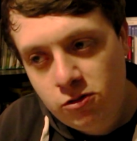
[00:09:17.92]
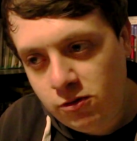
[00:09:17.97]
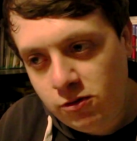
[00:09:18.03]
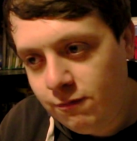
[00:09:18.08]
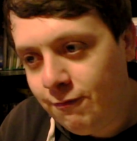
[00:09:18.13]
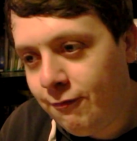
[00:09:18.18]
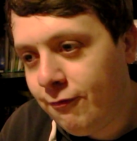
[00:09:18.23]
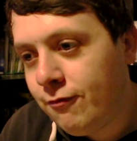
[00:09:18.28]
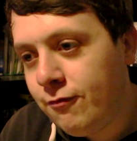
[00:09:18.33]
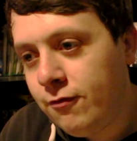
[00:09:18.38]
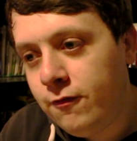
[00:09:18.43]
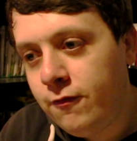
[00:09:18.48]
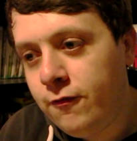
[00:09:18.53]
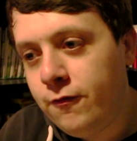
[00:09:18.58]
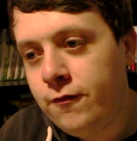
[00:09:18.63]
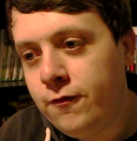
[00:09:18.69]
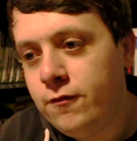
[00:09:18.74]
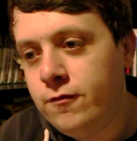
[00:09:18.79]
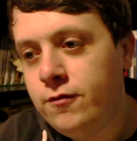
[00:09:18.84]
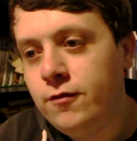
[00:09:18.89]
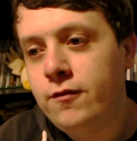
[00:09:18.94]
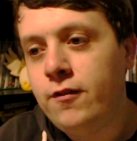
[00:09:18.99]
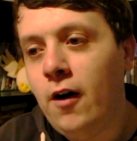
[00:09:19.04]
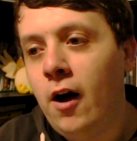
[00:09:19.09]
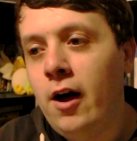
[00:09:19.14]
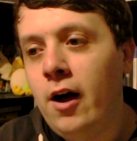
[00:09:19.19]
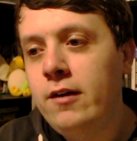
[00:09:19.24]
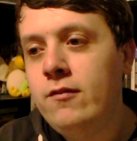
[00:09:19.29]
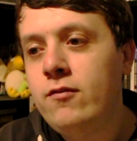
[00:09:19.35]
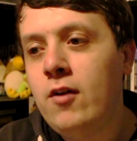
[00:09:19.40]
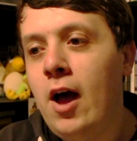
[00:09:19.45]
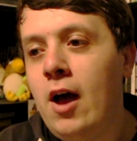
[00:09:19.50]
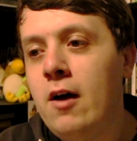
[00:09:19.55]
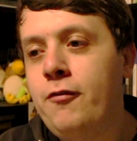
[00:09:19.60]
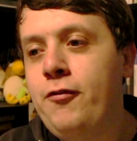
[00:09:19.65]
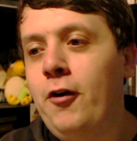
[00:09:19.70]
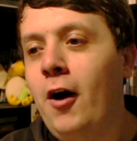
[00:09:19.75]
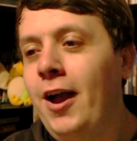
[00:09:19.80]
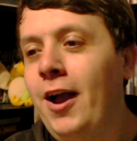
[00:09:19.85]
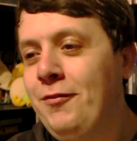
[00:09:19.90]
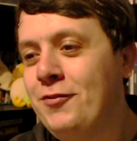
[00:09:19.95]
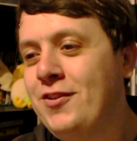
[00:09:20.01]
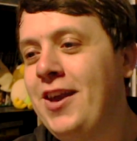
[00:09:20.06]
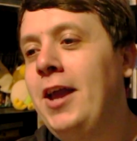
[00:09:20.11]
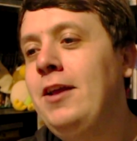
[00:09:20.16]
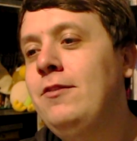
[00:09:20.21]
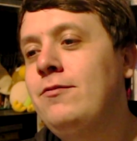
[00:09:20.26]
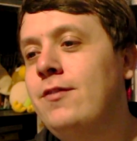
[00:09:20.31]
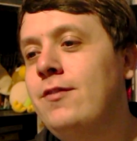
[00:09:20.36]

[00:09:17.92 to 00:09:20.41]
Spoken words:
5 out of 5 Kane